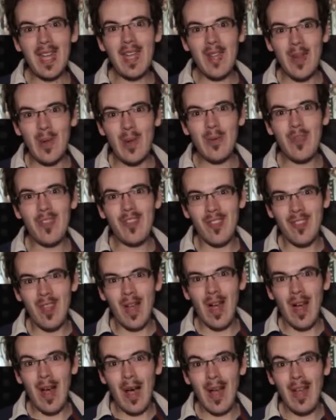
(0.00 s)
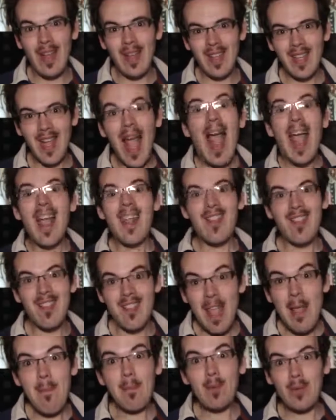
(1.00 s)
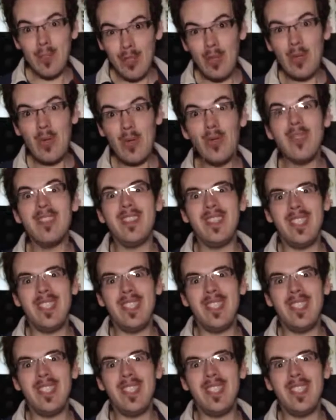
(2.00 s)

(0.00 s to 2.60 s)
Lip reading: a gold star. Staple to your